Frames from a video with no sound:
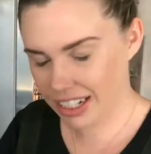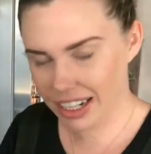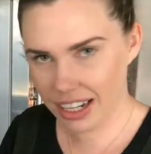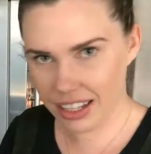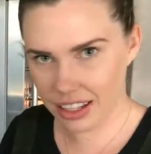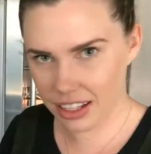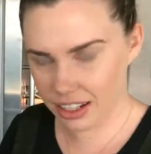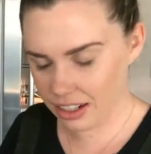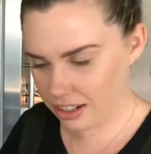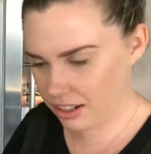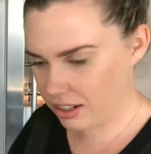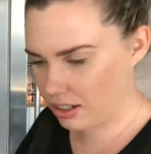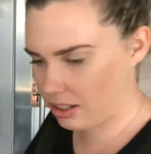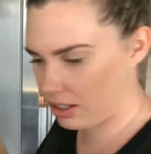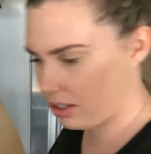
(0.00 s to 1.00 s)
And then,
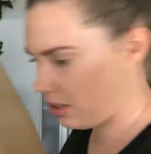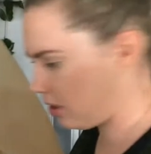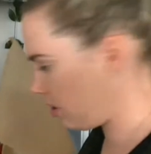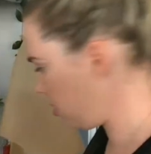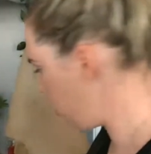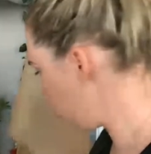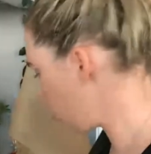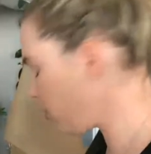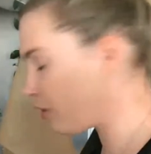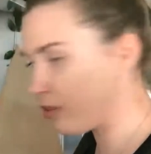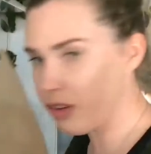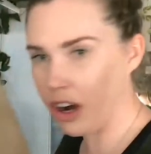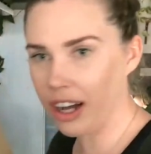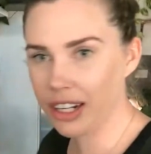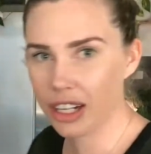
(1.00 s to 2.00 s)
so if you've
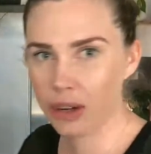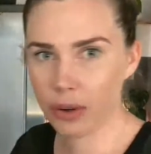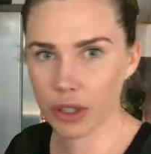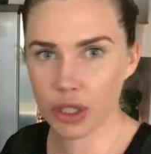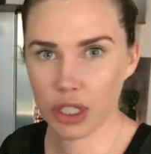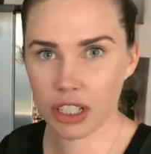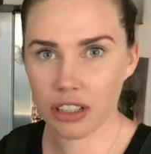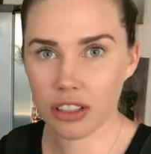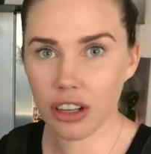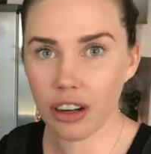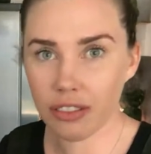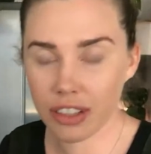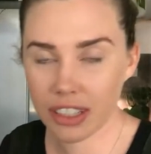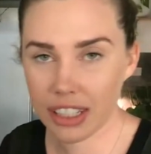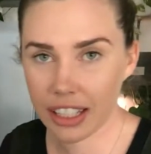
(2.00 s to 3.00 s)
got any questions,
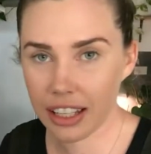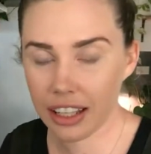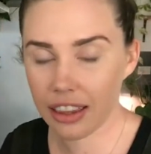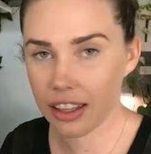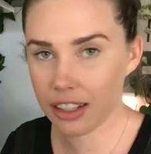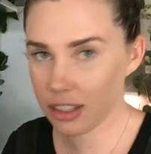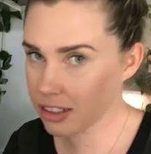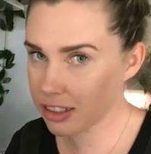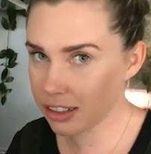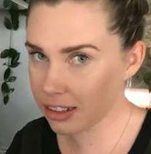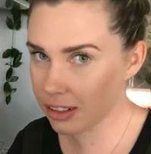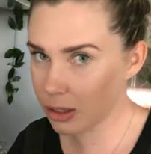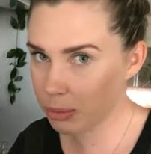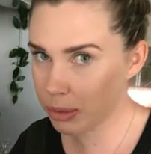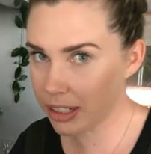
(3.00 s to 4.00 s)
obviously this is a
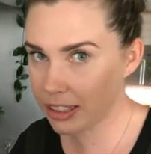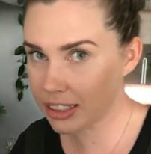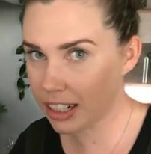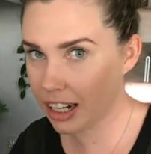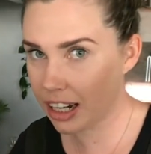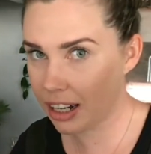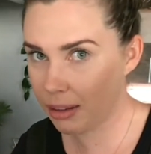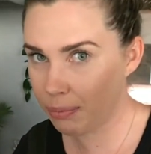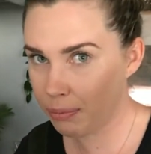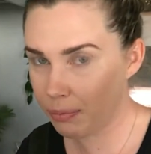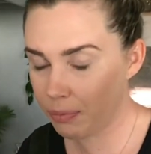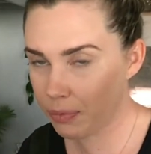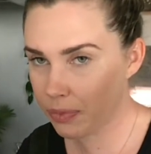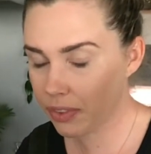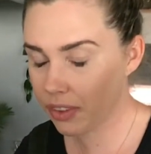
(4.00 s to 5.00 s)
little bit
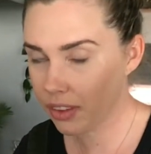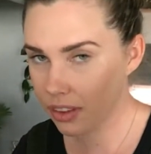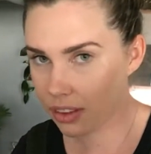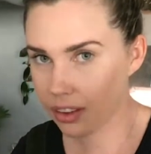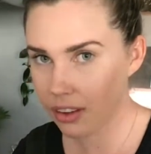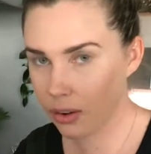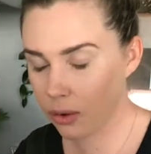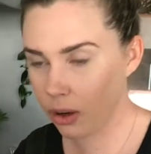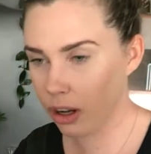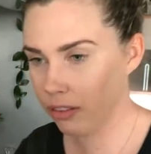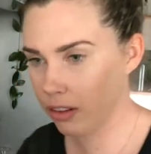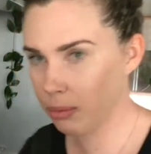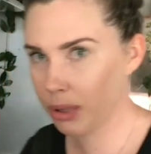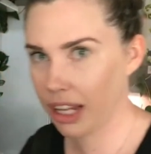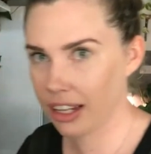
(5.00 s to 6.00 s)
all over
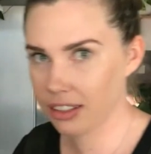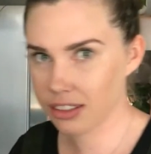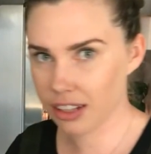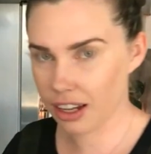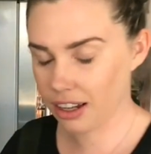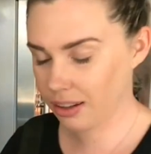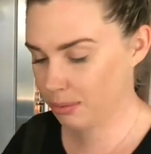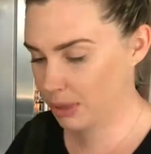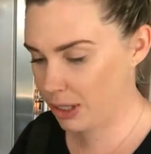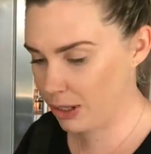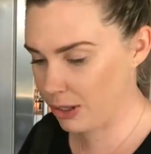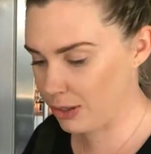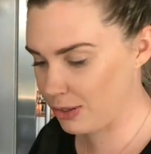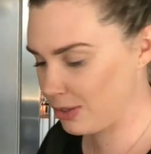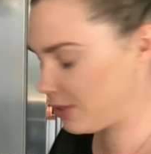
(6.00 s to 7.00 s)
the place
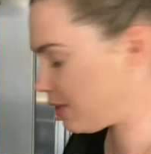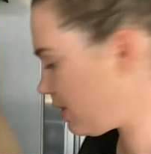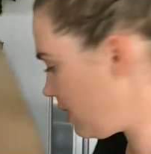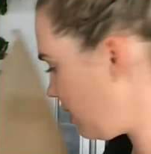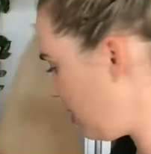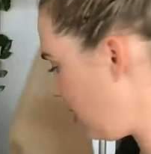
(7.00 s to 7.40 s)
because